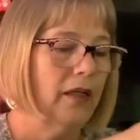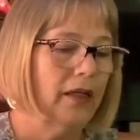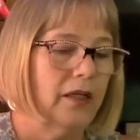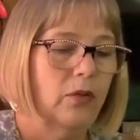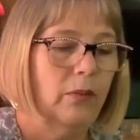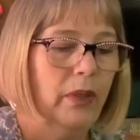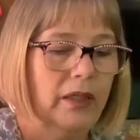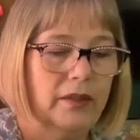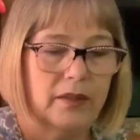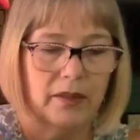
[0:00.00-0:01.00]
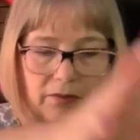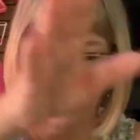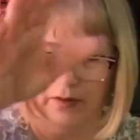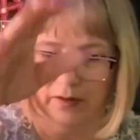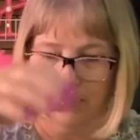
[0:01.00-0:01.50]
I gotta quit buying stuff
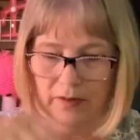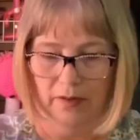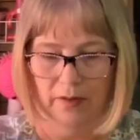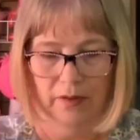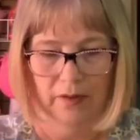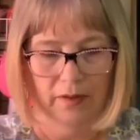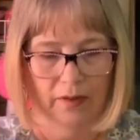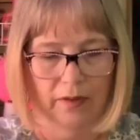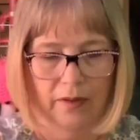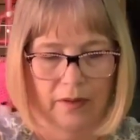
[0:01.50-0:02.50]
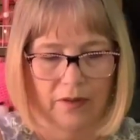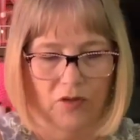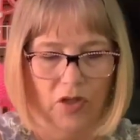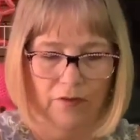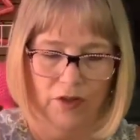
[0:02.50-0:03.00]
because
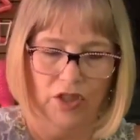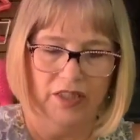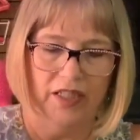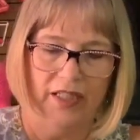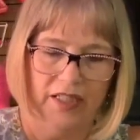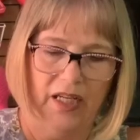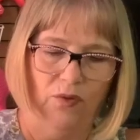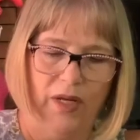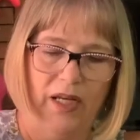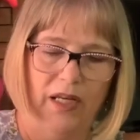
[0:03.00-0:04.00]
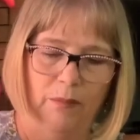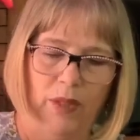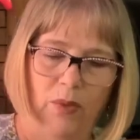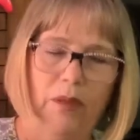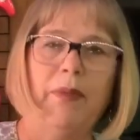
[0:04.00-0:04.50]
Jennifer just needs to get ready and
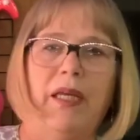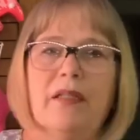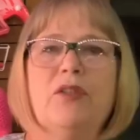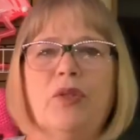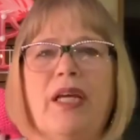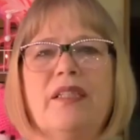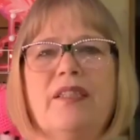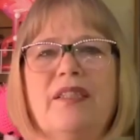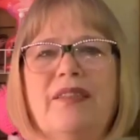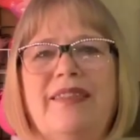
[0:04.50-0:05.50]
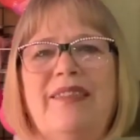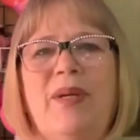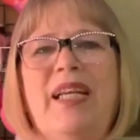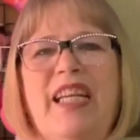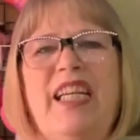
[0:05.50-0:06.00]
be with me and do that.
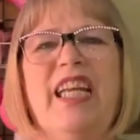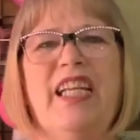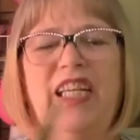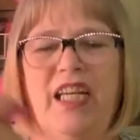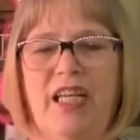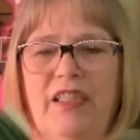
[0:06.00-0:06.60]
We need to get it done.